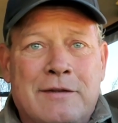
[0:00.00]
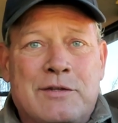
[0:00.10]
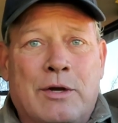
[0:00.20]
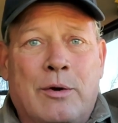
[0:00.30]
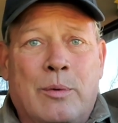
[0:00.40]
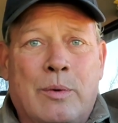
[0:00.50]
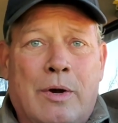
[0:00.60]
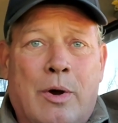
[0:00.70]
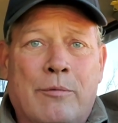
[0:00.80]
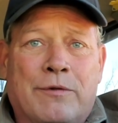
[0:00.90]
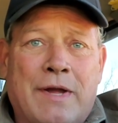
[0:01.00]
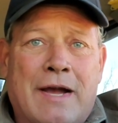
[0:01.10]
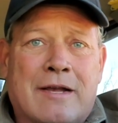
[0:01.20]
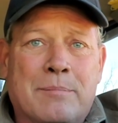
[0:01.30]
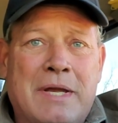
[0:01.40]
So hopefully
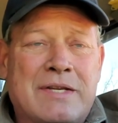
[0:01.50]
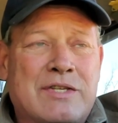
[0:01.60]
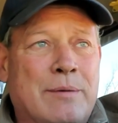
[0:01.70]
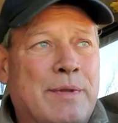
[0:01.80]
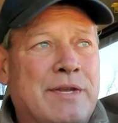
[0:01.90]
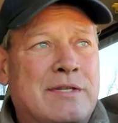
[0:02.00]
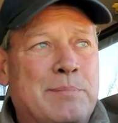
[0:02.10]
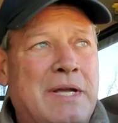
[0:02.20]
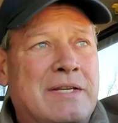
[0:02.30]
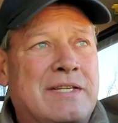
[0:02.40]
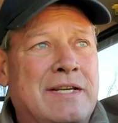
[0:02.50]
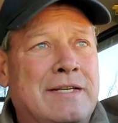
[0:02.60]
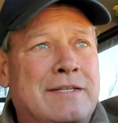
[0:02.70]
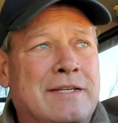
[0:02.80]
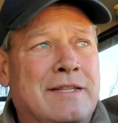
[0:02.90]
I can make some of this make
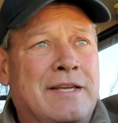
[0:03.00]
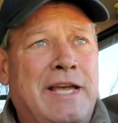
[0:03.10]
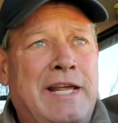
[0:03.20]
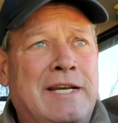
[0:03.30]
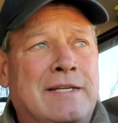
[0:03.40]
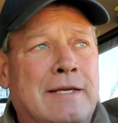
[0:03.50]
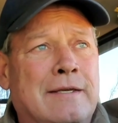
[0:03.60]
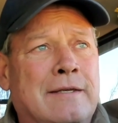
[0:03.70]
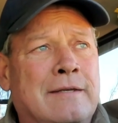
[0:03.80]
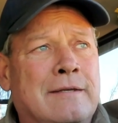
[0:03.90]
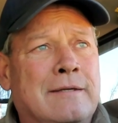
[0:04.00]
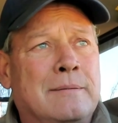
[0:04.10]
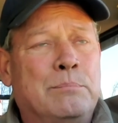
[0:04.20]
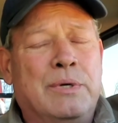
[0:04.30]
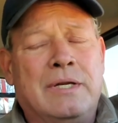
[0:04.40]
sense in the editing.
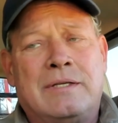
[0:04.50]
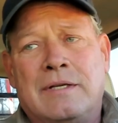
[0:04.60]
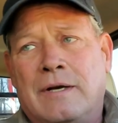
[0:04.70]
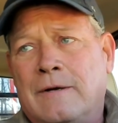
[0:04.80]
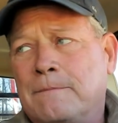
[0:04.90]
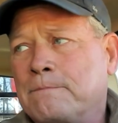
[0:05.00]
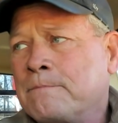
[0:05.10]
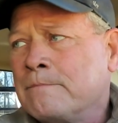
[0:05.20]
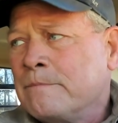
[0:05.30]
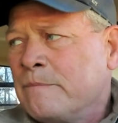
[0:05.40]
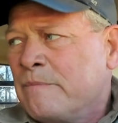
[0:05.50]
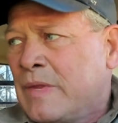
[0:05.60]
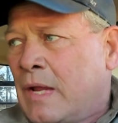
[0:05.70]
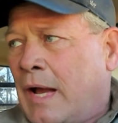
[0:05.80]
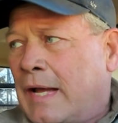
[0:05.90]
But
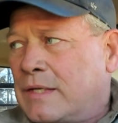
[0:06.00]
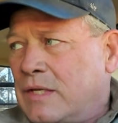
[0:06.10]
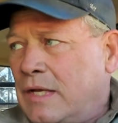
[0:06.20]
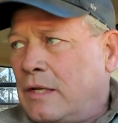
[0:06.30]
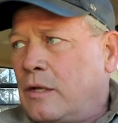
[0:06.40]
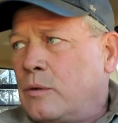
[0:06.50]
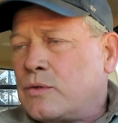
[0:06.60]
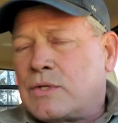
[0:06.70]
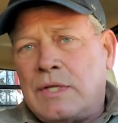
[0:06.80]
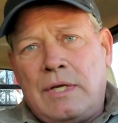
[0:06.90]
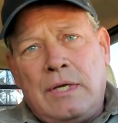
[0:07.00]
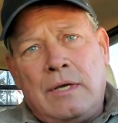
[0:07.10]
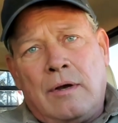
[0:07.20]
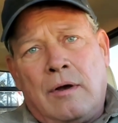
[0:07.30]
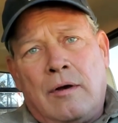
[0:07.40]
I did use
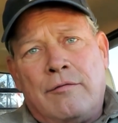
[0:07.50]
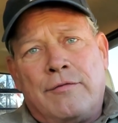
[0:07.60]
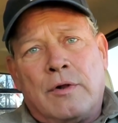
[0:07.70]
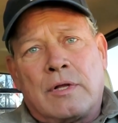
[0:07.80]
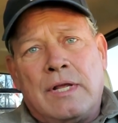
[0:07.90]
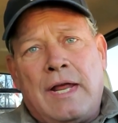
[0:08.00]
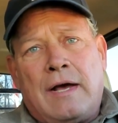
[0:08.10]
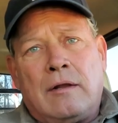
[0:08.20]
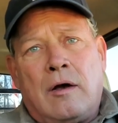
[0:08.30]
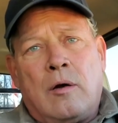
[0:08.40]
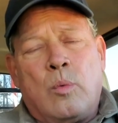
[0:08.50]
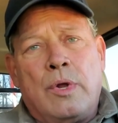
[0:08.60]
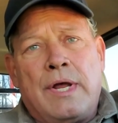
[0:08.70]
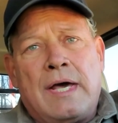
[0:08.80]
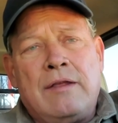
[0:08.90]
the Vulcan Outlaw
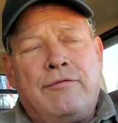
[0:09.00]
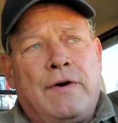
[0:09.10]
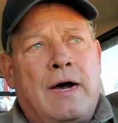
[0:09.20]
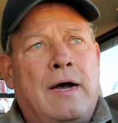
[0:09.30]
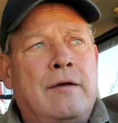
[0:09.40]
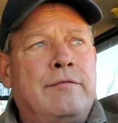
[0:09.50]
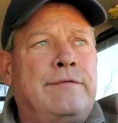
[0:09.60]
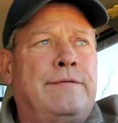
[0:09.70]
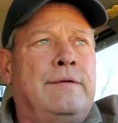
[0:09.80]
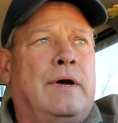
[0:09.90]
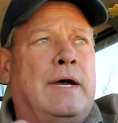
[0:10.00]
195.